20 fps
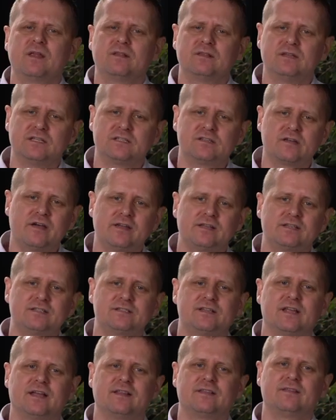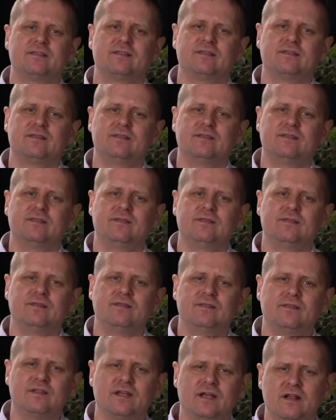decides that
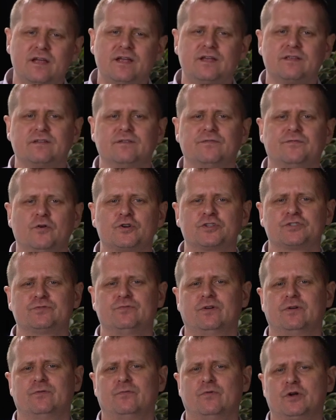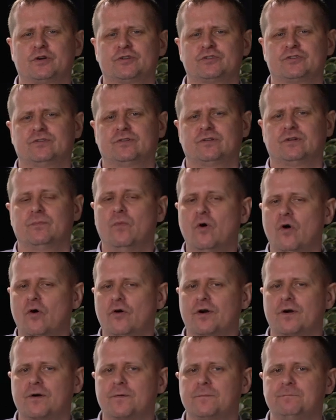he liked the first one version
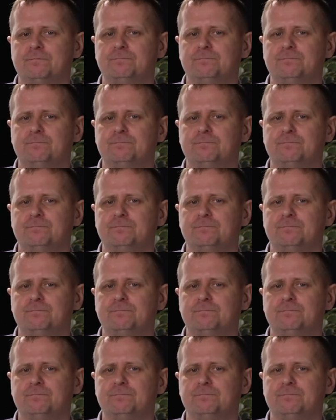more.